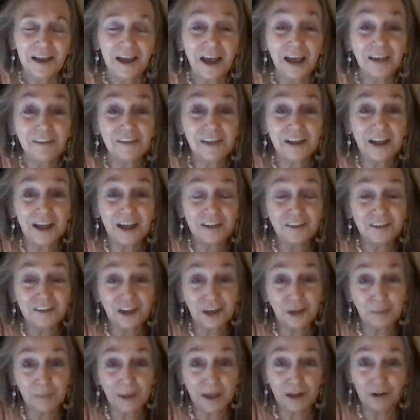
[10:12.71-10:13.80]
And then I
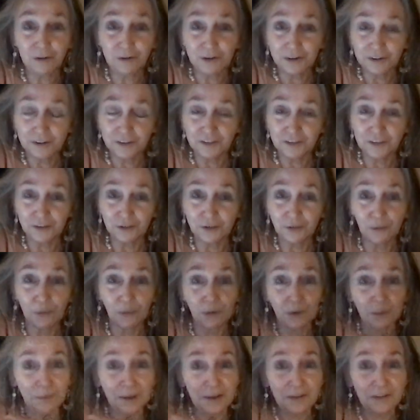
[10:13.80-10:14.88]
take my crystal
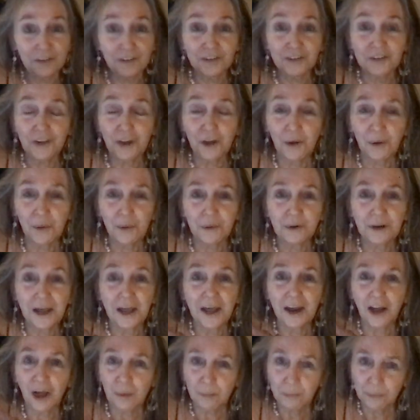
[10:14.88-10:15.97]
or my stone and
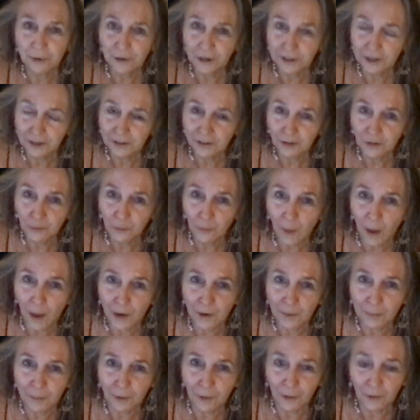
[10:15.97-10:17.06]
I'll put it in the water
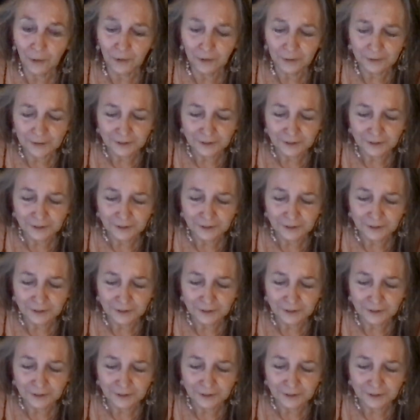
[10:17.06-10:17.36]
bowl.